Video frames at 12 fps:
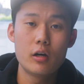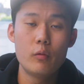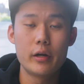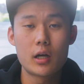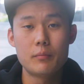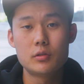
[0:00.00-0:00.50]
though,
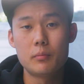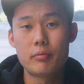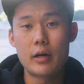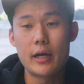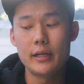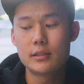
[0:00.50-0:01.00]
when it comes to
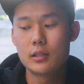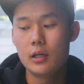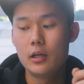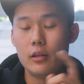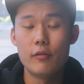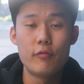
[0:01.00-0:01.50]
price,
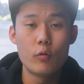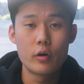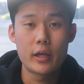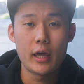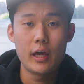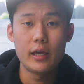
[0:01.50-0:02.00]
the
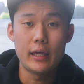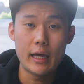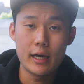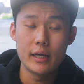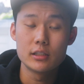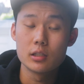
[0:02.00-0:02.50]
4K,
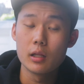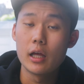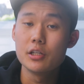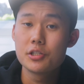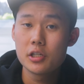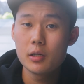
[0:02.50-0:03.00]
yeah, it's a
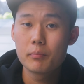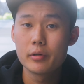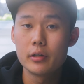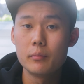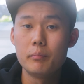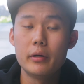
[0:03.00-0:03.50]
lot cheaper,